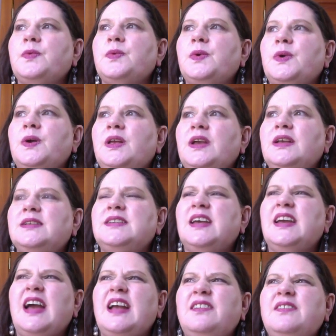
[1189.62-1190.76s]
really, it's
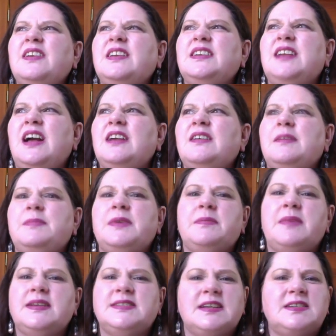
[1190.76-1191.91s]
like I don't really talk about being
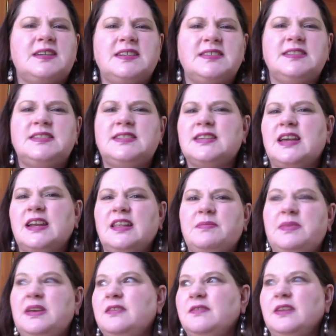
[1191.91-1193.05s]
bisexual because it's just kind of like
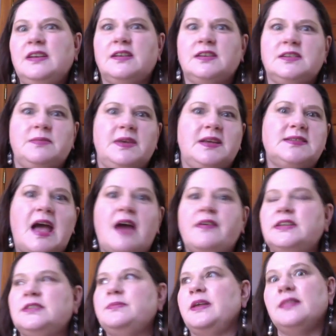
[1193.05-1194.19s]
being a reader to me. It's
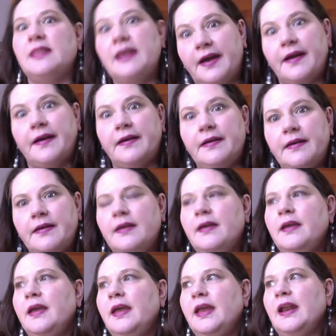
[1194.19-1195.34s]
always been there,
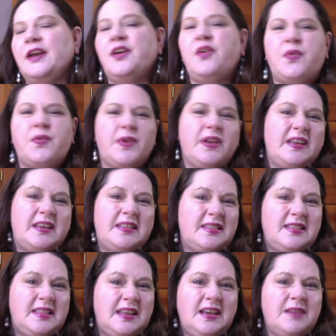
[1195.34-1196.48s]
and I don't really
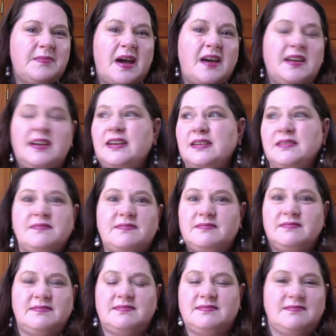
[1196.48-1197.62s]
think about it. And
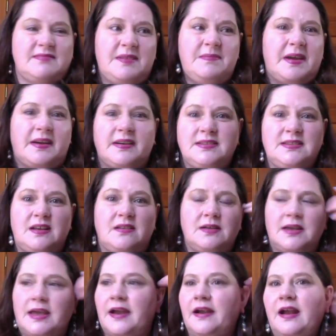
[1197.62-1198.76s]
my parents don't
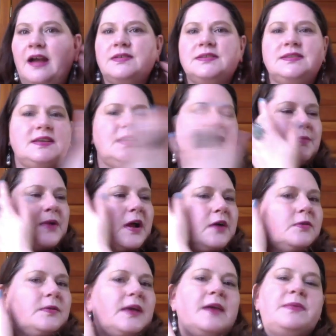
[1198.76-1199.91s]
care. I was the kid that brought
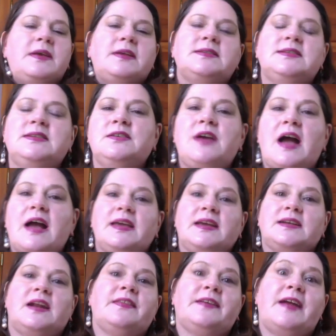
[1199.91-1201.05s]
home gay kids who got kicked out of their